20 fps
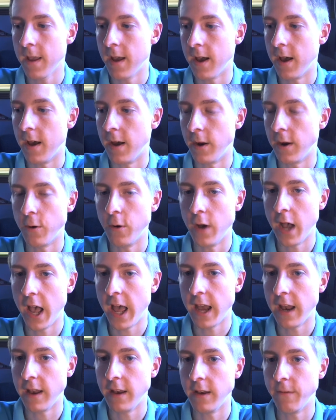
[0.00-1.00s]
uh, go
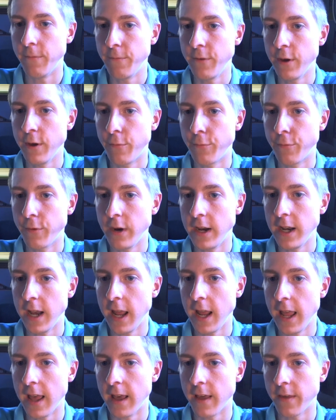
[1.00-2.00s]
ahead and feel free
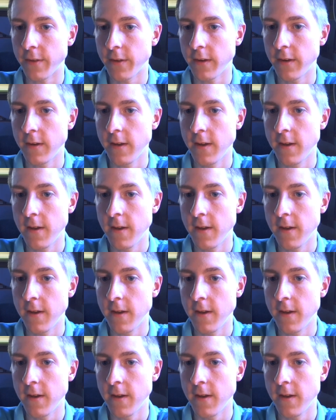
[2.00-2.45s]
to ask